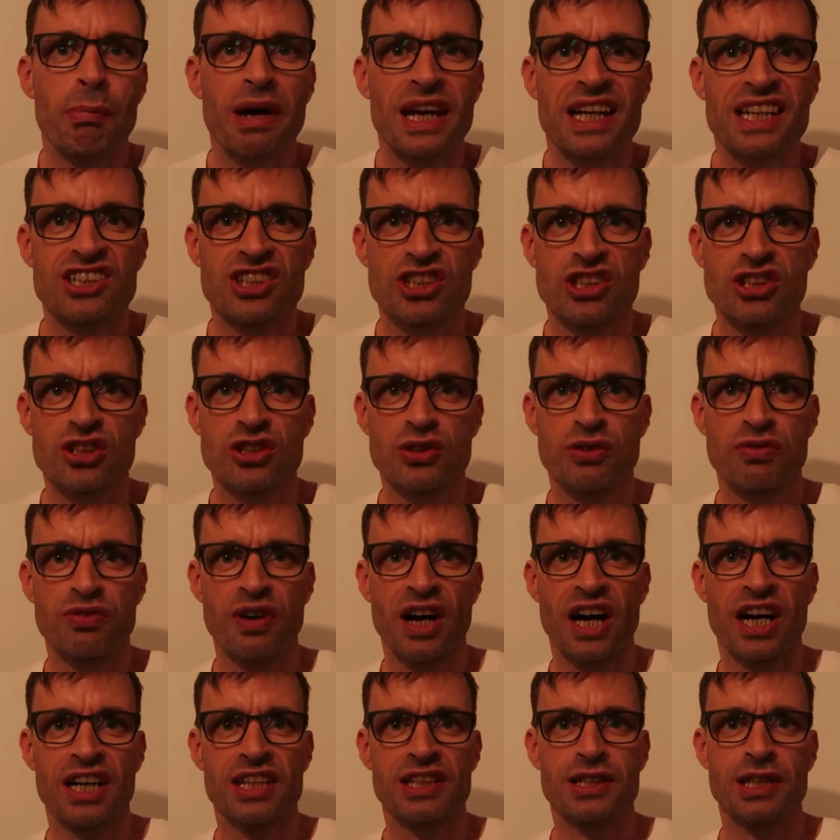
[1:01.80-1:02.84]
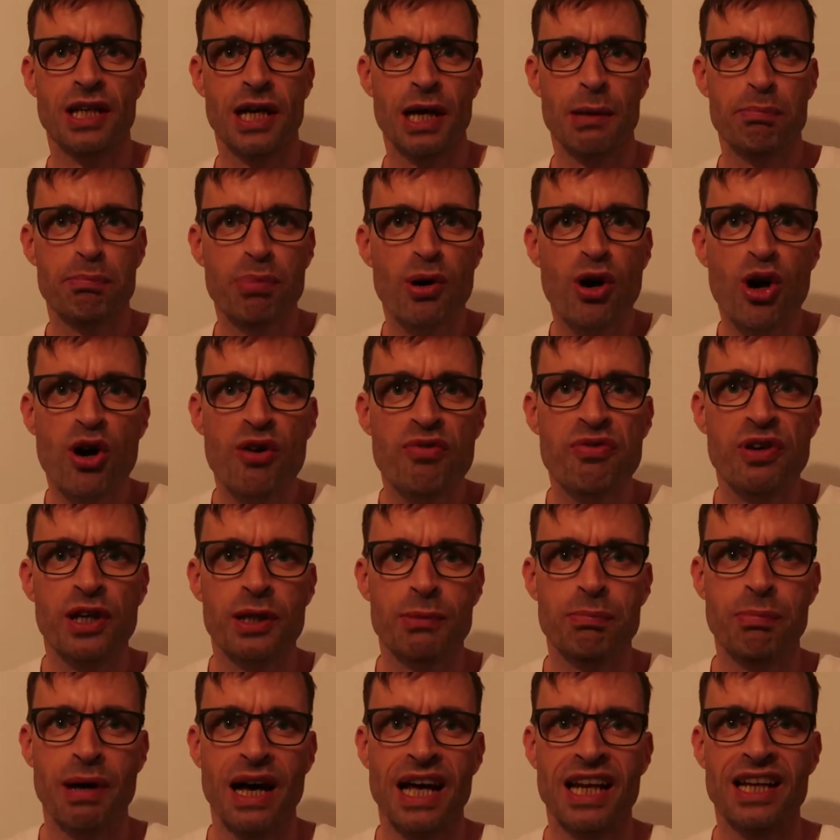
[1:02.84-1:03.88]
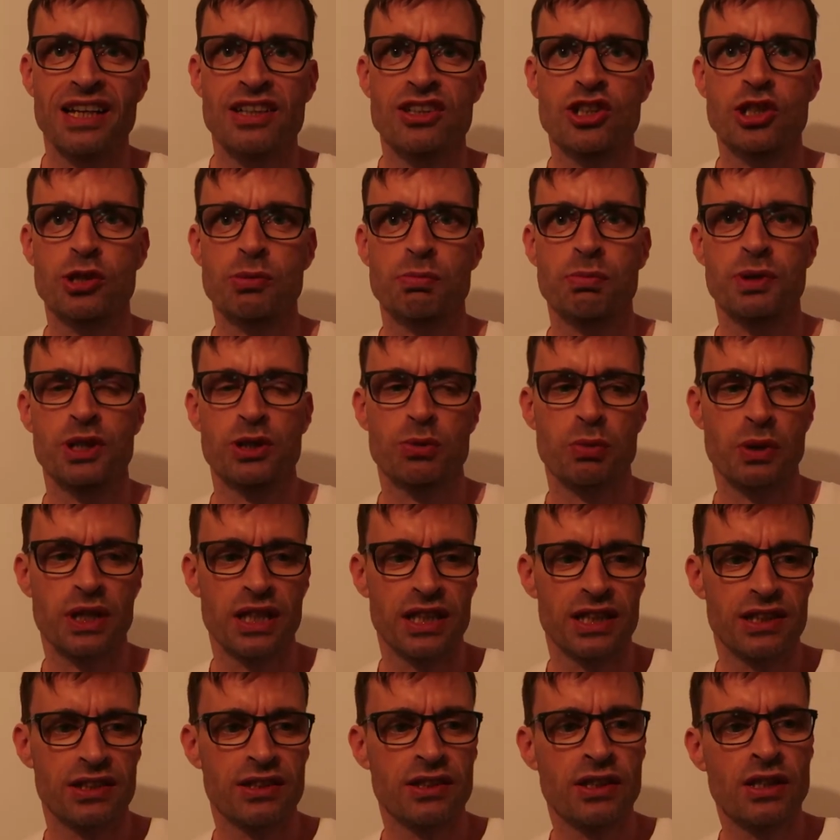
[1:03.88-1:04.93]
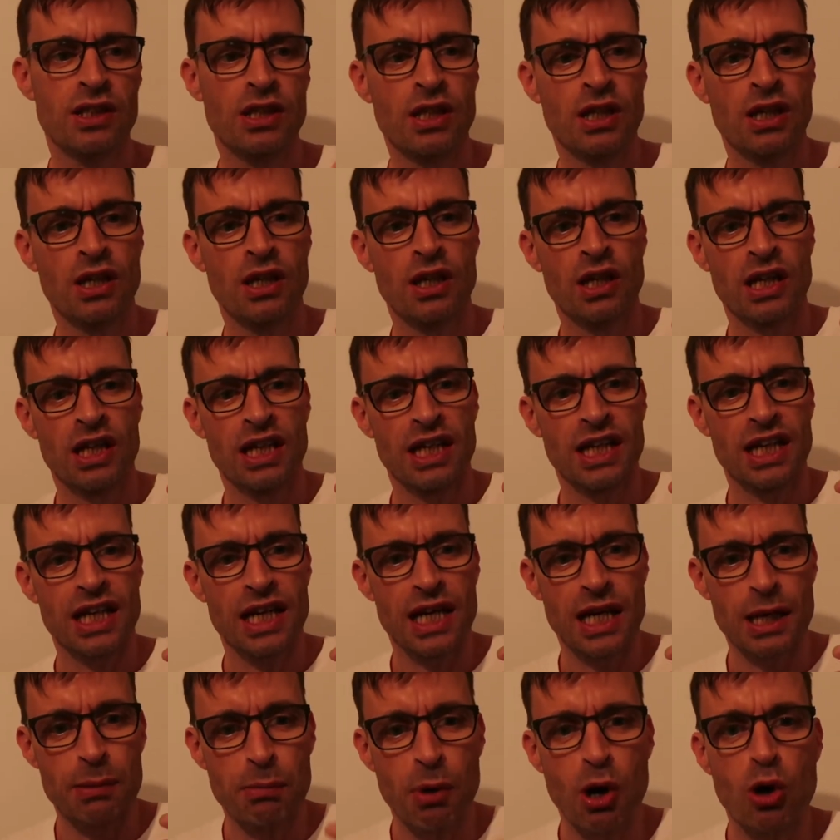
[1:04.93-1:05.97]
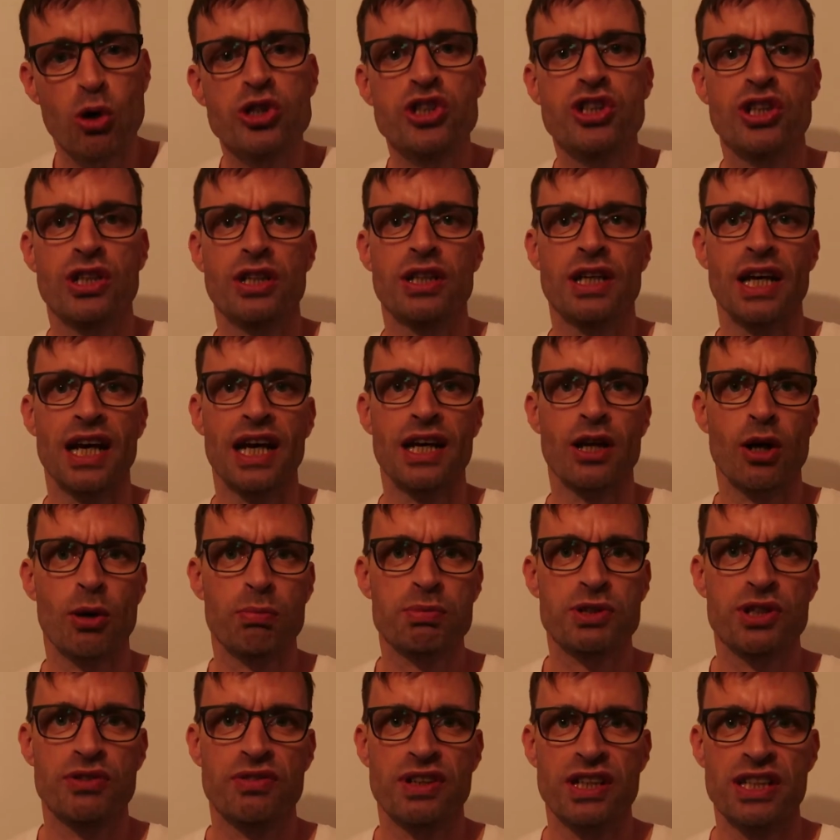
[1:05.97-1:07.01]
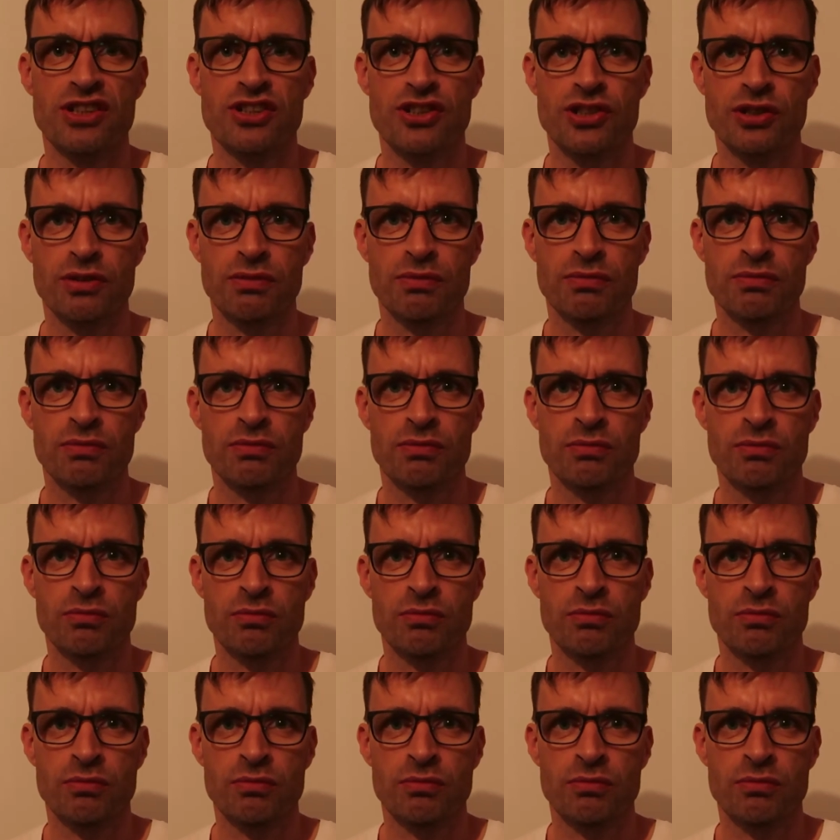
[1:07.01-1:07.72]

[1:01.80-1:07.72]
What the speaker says: manages to find a perfect balance between emotion and observation.